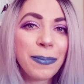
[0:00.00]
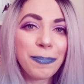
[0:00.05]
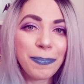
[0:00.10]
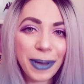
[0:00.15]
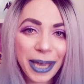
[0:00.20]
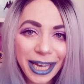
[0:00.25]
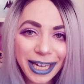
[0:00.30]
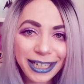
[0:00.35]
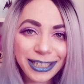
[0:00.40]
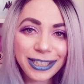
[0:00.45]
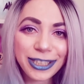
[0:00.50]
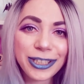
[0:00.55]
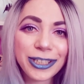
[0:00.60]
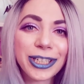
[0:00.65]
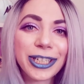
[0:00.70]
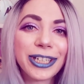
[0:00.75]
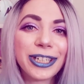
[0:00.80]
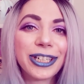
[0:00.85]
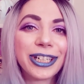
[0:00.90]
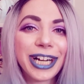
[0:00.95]
page
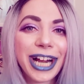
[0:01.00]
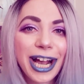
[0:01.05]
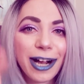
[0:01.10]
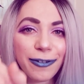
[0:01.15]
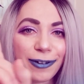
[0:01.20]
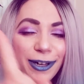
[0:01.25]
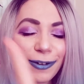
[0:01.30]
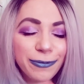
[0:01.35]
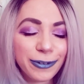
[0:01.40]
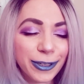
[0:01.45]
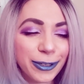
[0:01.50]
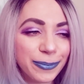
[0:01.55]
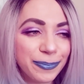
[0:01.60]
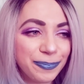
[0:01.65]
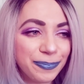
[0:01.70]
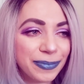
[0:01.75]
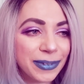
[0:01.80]
turner. However,